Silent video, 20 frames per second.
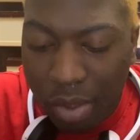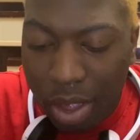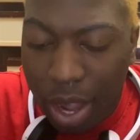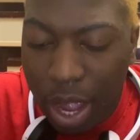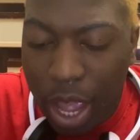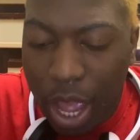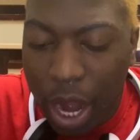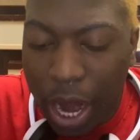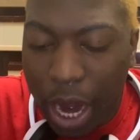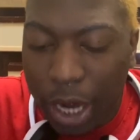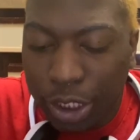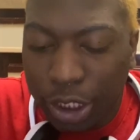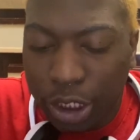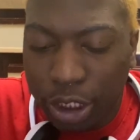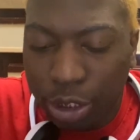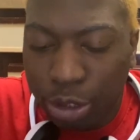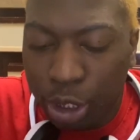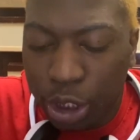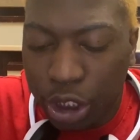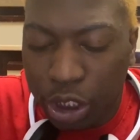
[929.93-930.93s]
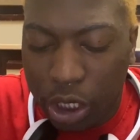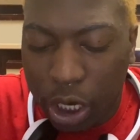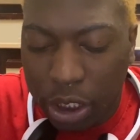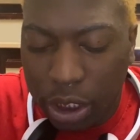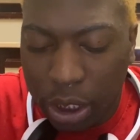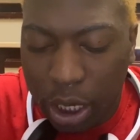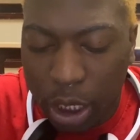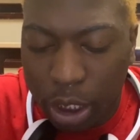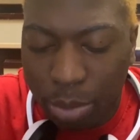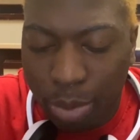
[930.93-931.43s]
Hell, I just started
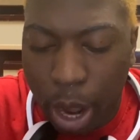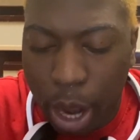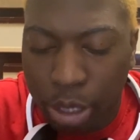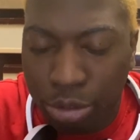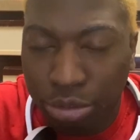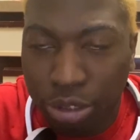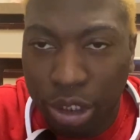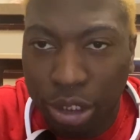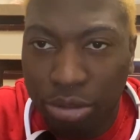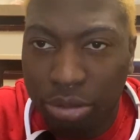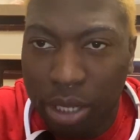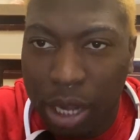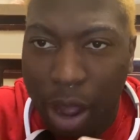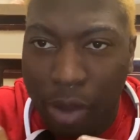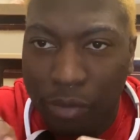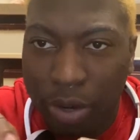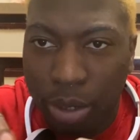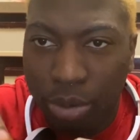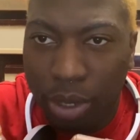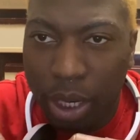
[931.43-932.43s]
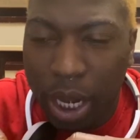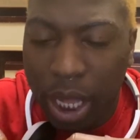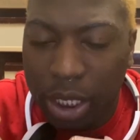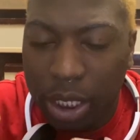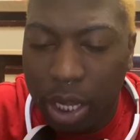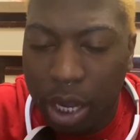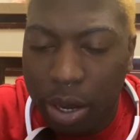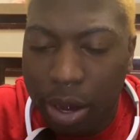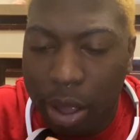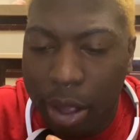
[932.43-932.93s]
chasing after my career. You think I'm gonna run
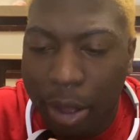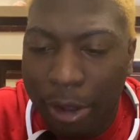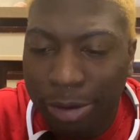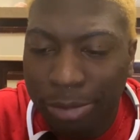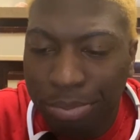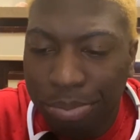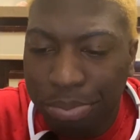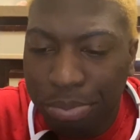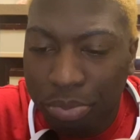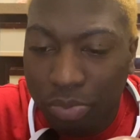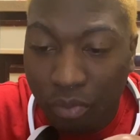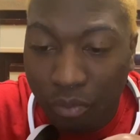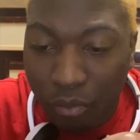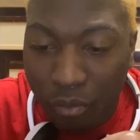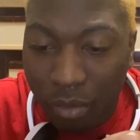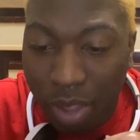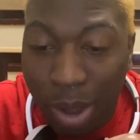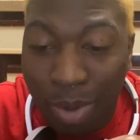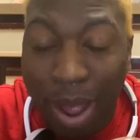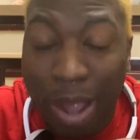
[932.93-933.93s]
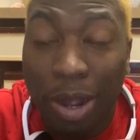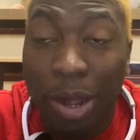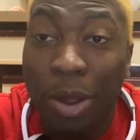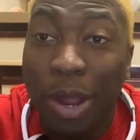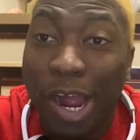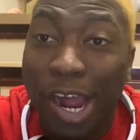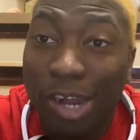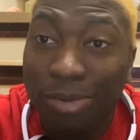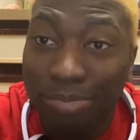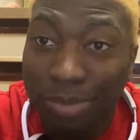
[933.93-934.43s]
after a nigga? You ain't gonna
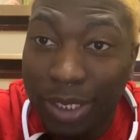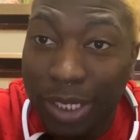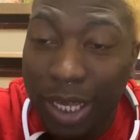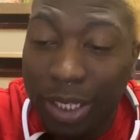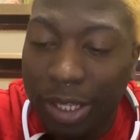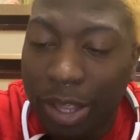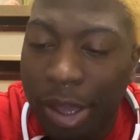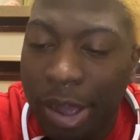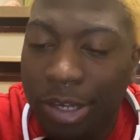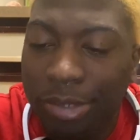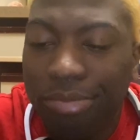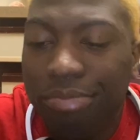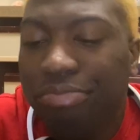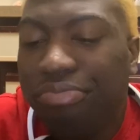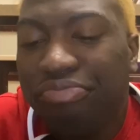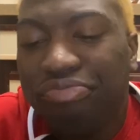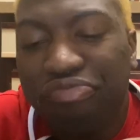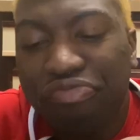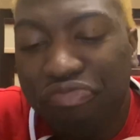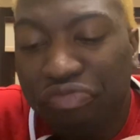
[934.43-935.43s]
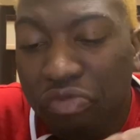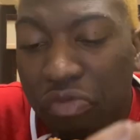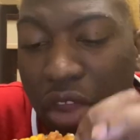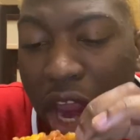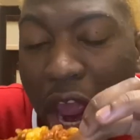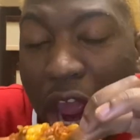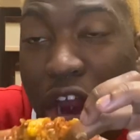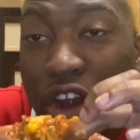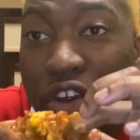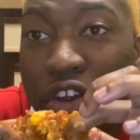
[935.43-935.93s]
help me get there?
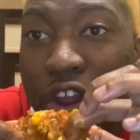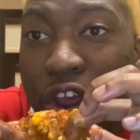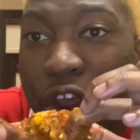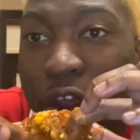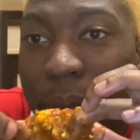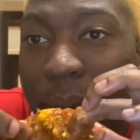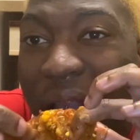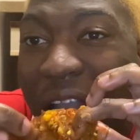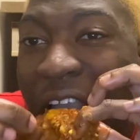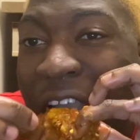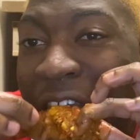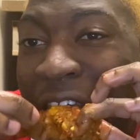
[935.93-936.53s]
Nerd.